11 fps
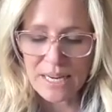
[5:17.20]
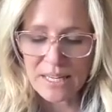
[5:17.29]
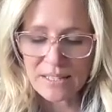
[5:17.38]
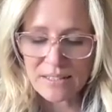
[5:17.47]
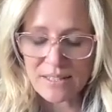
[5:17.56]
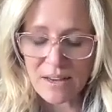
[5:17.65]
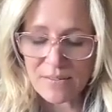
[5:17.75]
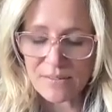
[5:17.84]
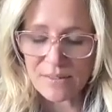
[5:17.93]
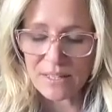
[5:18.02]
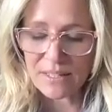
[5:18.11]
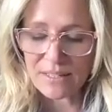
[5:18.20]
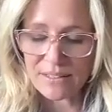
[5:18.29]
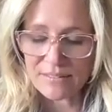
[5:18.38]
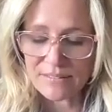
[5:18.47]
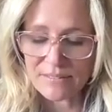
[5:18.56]
breaking
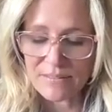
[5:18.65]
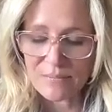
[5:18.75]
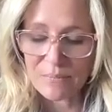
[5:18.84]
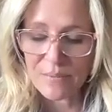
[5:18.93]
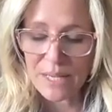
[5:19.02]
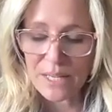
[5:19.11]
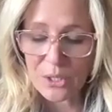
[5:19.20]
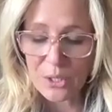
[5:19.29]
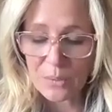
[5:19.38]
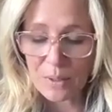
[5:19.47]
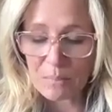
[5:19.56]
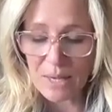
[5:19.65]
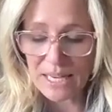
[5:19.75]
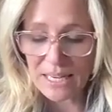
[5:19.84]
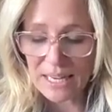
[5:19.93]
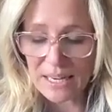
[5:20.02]
softly, and going
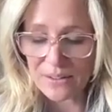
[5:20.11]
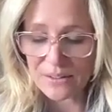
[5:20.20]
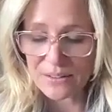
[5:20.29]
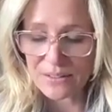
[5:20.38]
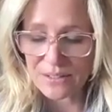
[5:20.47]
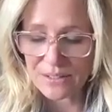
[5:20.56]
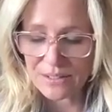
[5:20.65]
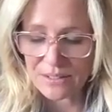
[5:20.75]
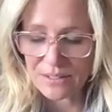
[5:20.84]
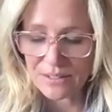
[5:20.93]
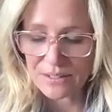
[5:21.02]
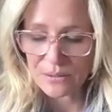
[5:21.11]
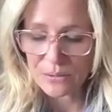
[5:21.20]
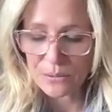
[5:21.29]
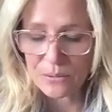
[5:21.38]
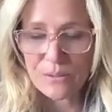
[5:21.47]
back out
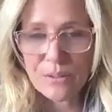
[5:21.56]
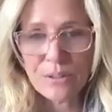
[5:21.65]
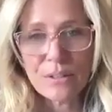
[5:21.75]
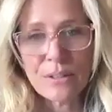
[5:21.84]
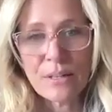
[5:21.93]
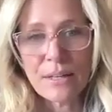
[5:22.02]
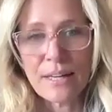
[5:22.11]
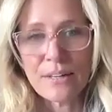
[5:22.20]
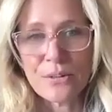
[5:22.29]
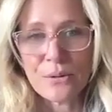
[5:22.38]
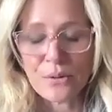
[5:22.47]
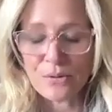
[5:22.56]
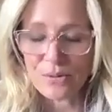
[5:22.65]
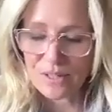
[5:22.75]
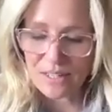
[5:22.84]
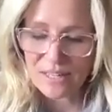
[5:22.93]
over and
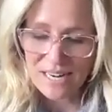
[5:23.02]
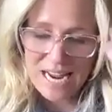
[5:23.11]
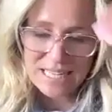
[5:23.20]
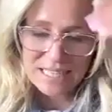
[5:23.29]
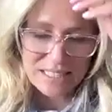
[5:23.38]
over